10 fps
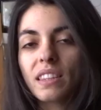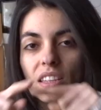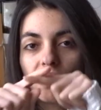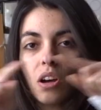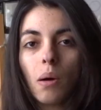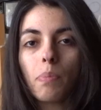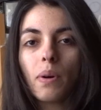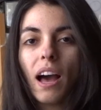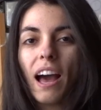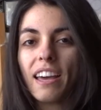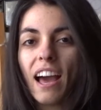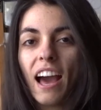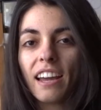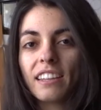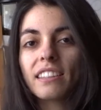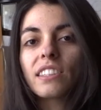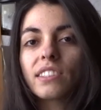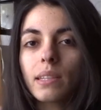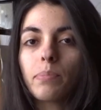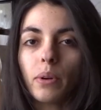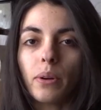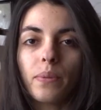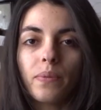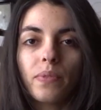The top, I added the zipper